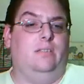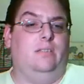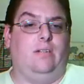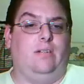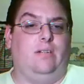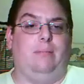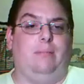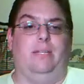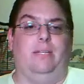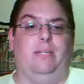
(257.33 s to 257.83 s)

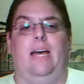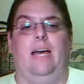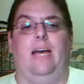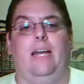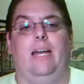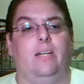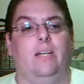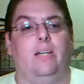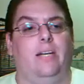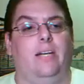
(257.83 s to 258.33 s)
Crap like
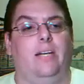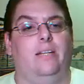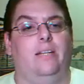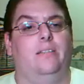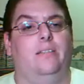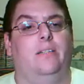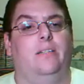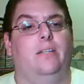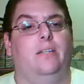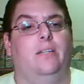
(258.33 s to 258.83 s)
that, all right.
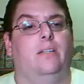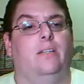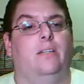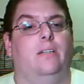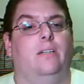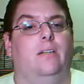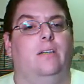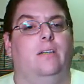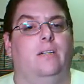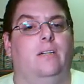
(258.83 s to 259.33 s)

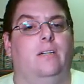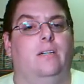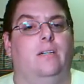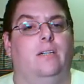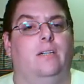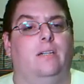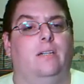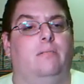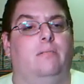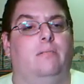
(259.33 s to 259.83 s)

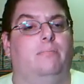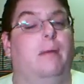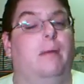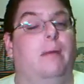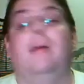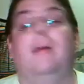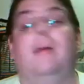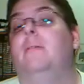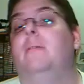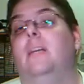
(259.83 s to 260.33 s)

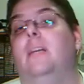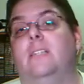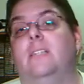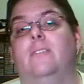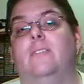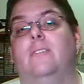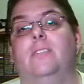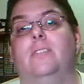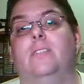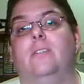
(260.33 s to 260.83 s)
Maybe I'm
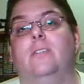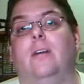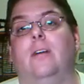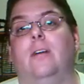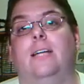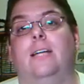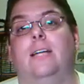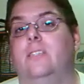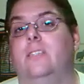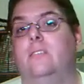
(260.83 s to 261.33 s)
guilty of it too.
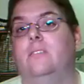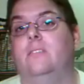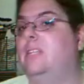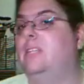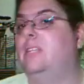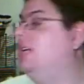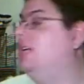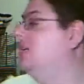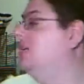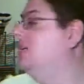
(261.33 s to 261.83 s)
I should
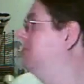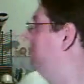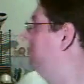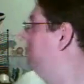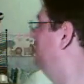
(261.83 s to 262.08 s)
sell my